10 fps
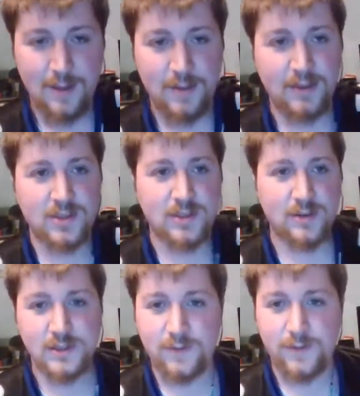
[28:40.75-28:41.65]
I mean, this
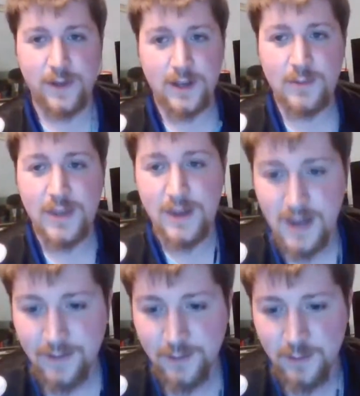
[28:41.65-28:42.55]
girl's fucking beating
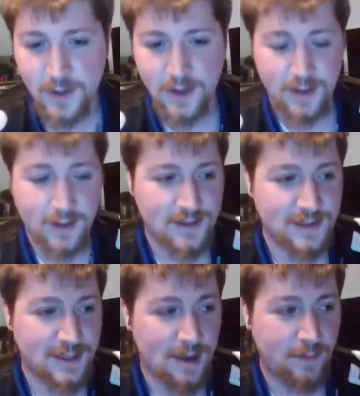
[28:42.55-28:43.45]
everybody
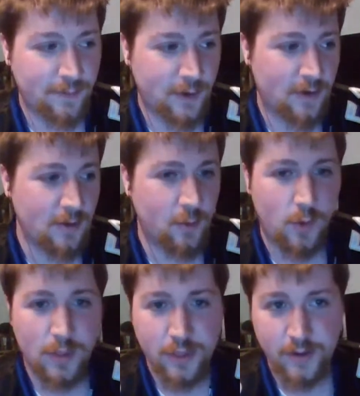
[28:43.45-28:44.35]
except for the
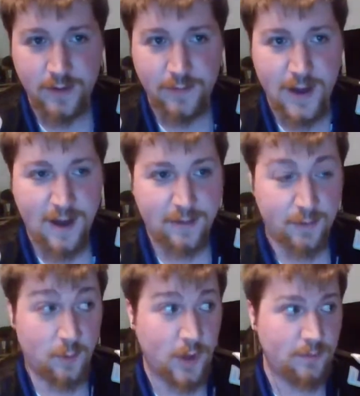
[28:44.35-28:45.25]

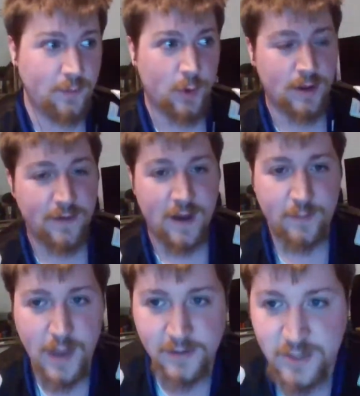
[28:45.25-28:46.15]
135 and
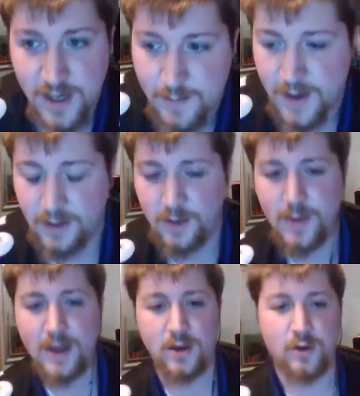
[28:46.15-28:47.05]
145 pound champion and
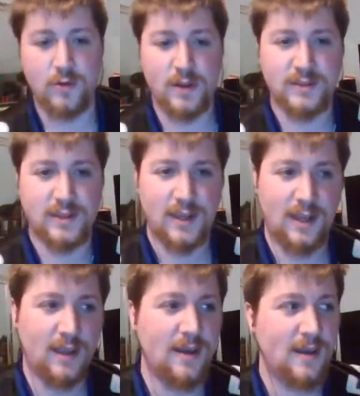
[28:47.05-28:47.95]
Amanda Nunes.
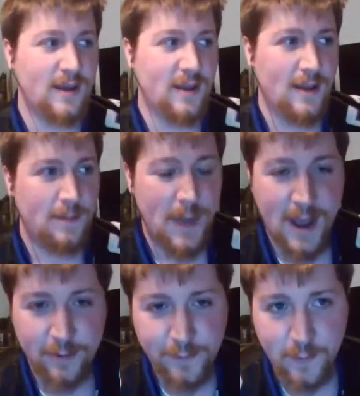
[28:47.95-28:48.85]
Like,
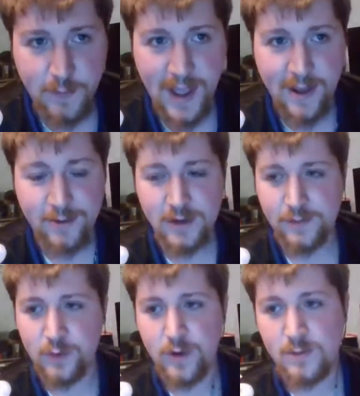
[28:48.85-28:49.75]
pound for pound,
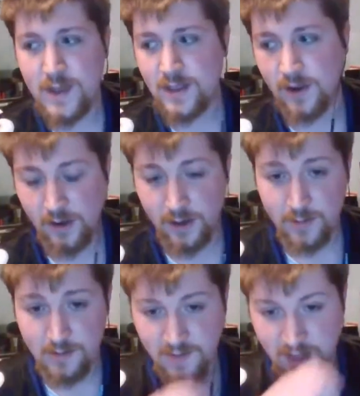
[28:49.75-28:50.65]
if you want to make the
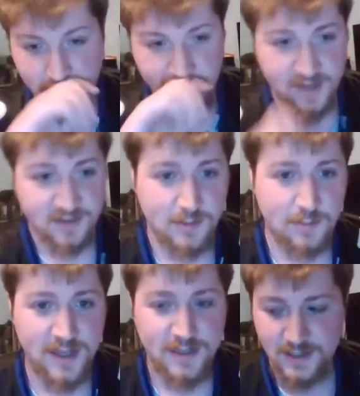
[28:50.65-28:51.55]
argument Valentina's the
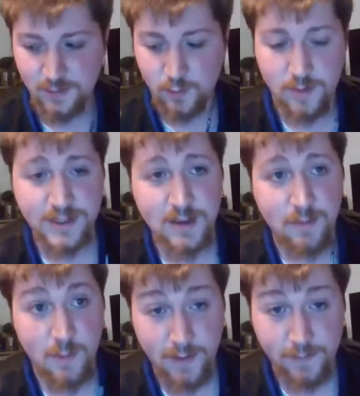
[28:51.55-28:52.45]
best women's
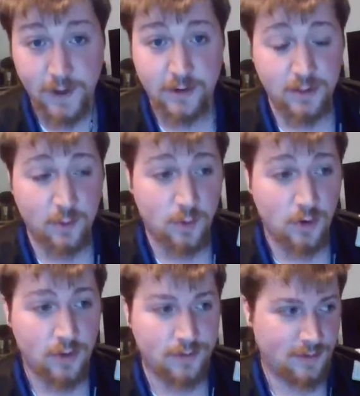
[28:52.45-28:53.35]
MMA fighter in the
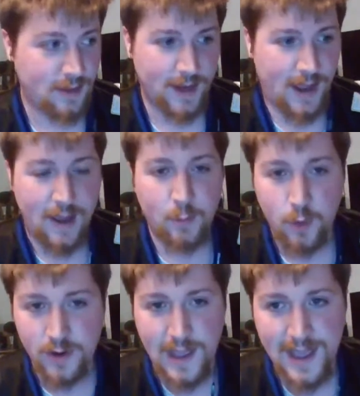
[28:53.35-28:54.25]
world, like, I
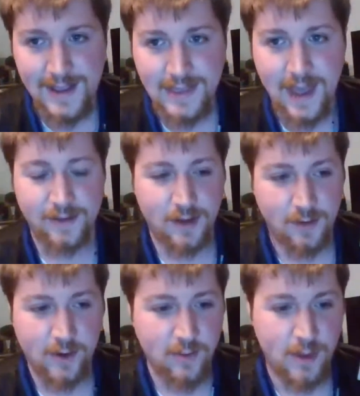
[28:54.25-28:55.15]
wouldn't hate that
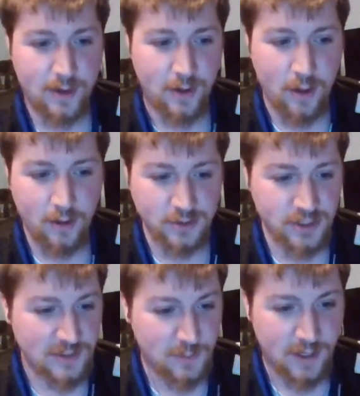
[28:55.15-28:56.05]
argument at all
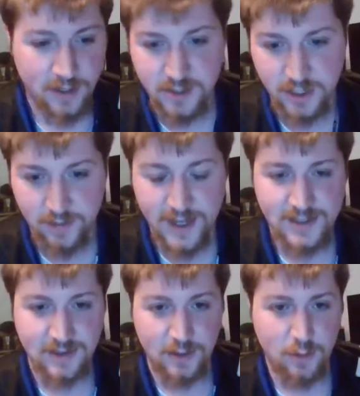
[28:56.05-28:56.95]
just because she
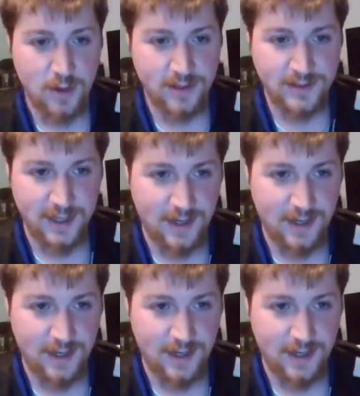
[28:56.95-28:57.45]
lost to Nunes.